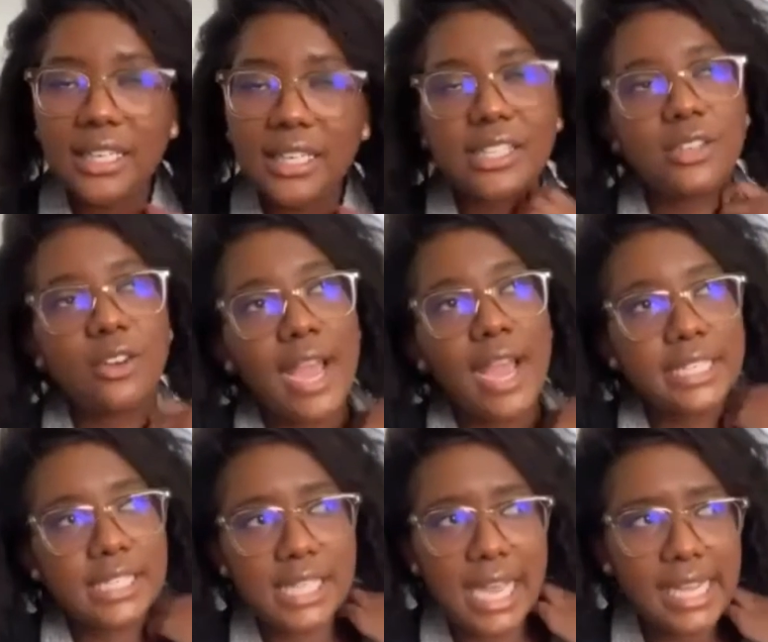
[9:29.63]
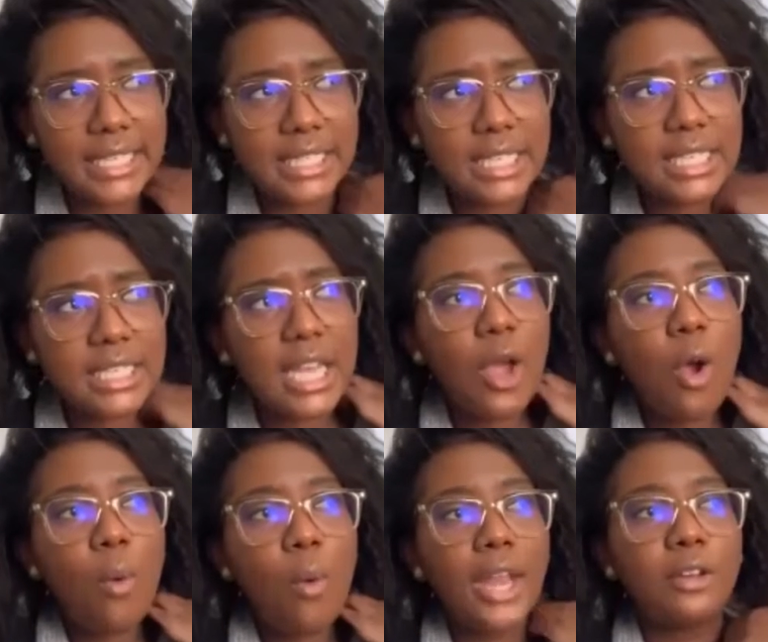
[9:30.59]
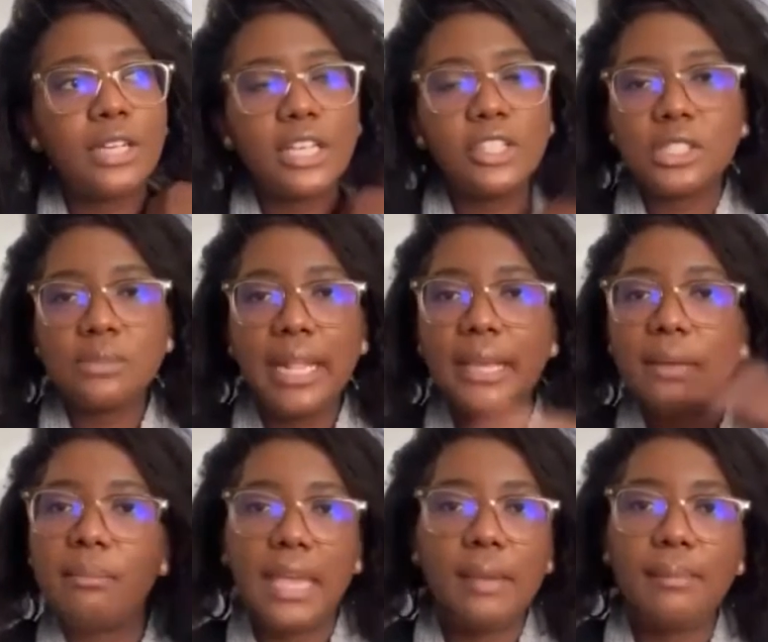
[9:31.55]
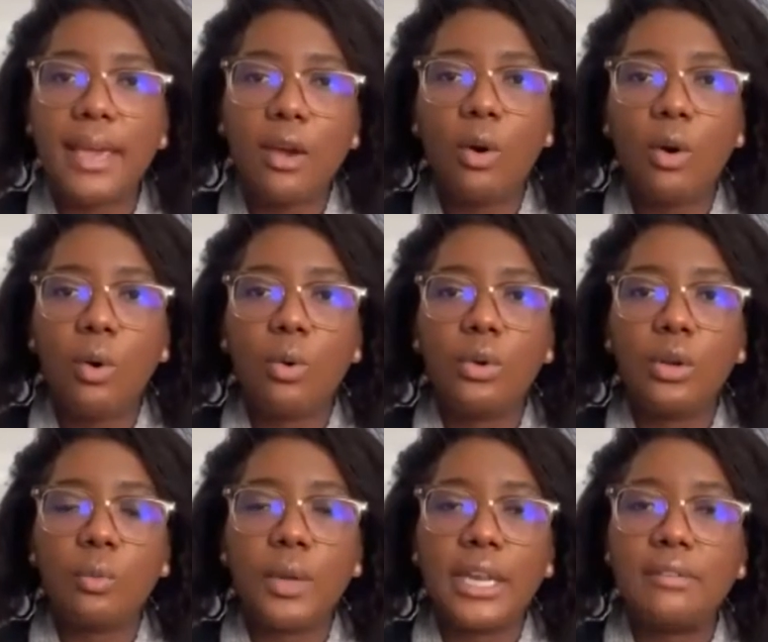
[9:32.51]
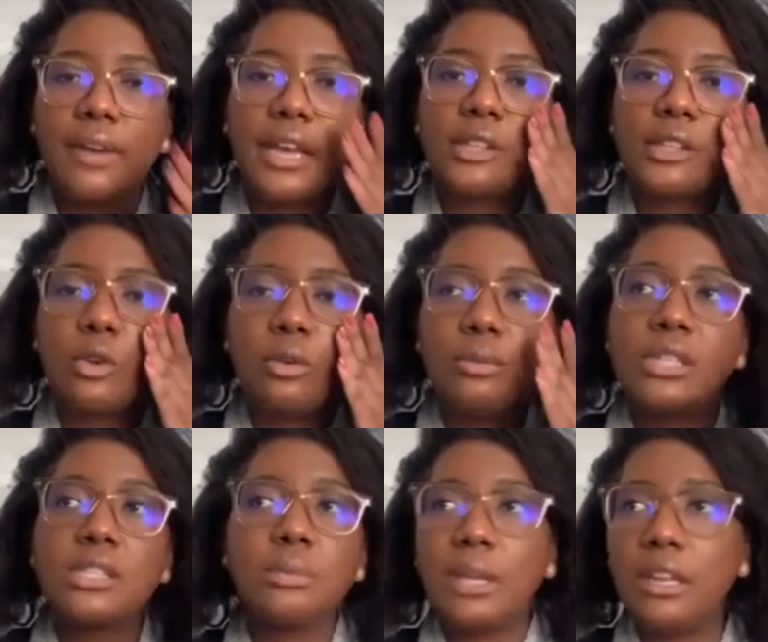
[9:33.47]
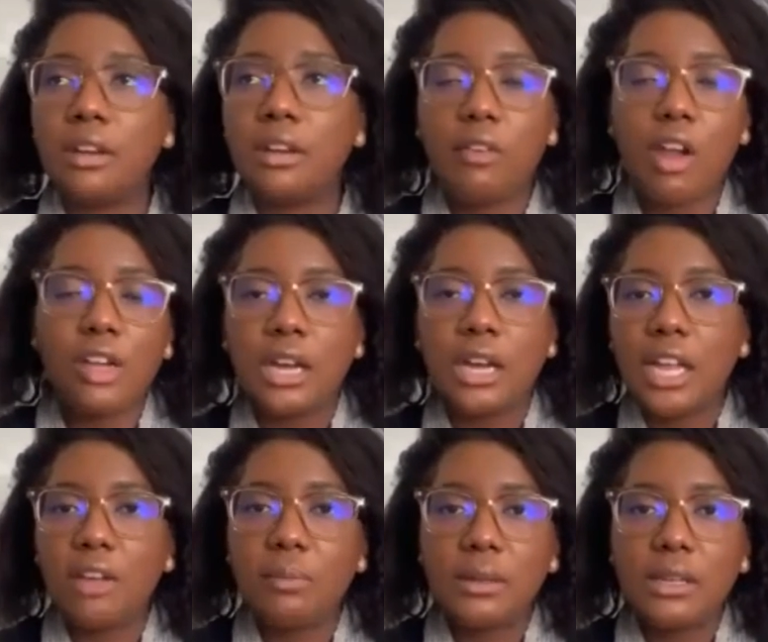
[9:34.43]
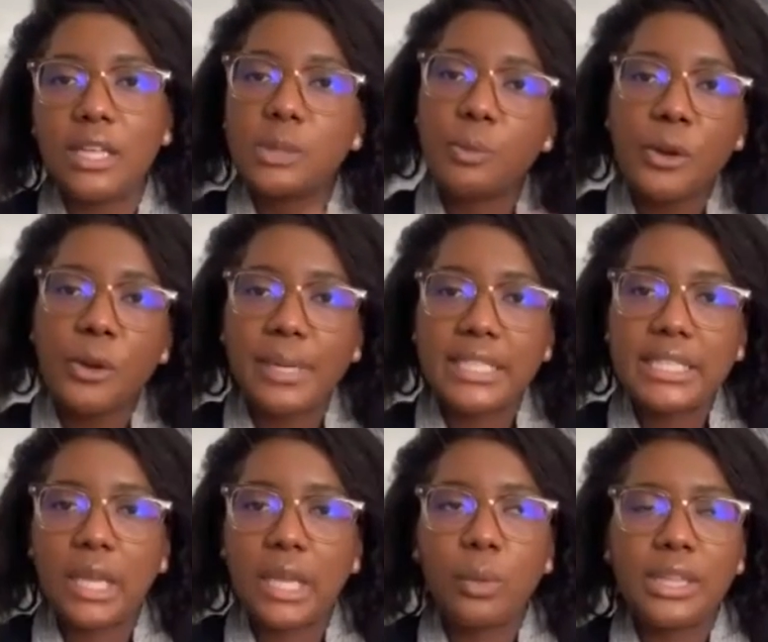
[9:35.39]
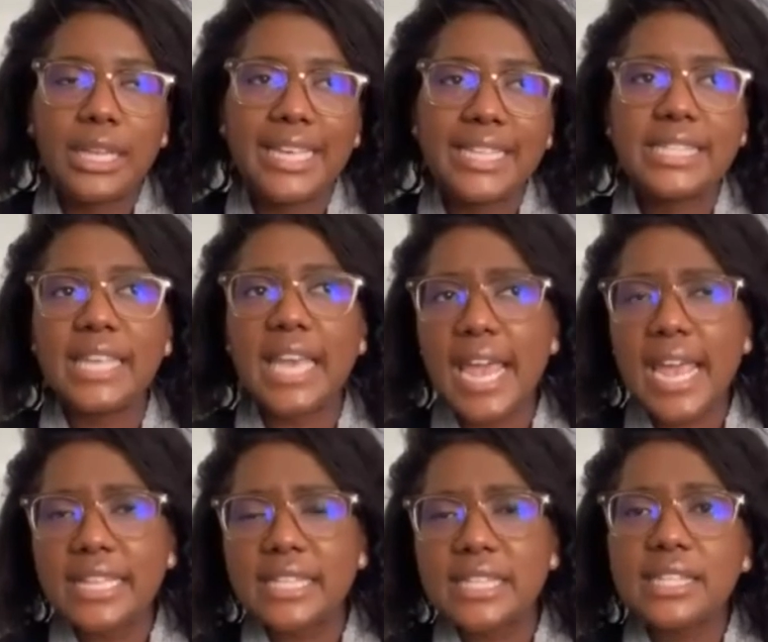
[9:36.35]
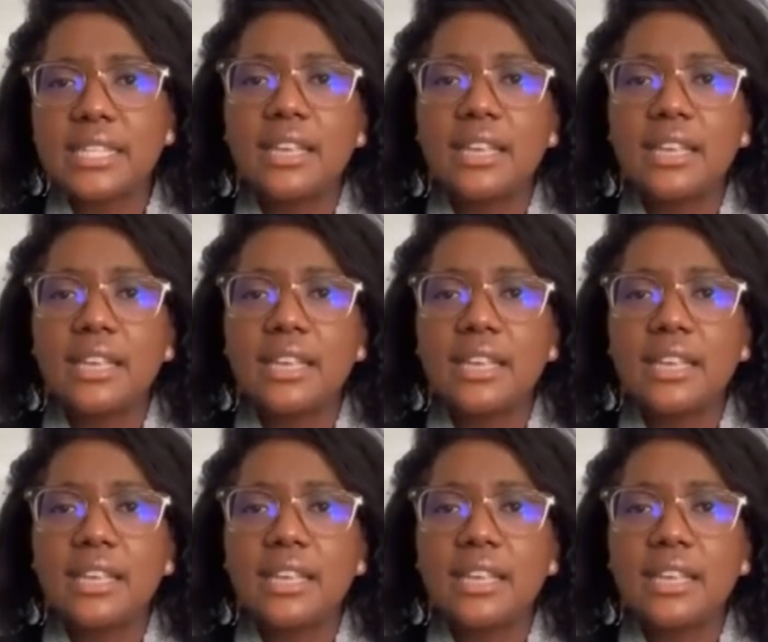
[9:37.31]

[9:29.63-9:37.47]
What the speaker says: So I decided, why don't I just like make my own whatever? So since the beginning of lockdown, I've been experimenting with like scents,